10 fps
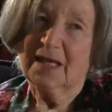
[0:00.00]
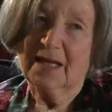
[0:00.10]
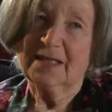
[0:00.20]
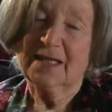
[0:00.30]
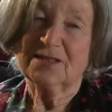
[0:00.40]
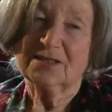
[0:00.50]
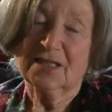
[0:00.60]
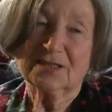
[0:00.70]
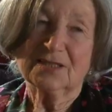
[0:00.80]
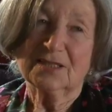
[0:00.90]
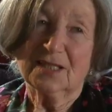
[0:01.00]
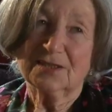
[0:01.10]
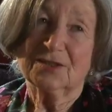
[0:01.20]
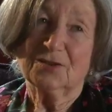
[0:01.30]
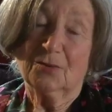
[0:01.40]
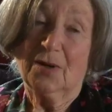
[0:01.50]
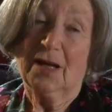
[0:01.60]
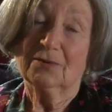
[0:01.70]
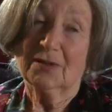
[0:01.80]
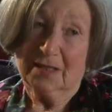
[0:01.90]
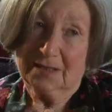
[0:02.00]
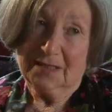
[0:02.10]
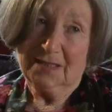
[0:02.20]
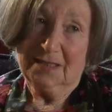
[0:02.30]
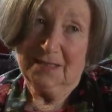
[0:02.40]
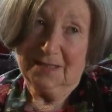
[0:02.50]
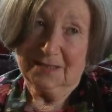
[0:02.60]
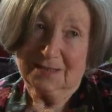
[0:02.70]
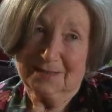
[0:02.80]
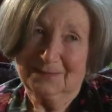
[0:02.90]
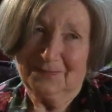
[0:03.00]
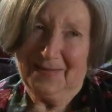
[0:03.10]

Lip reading: I guess Dustin doesn't know how lucky he is.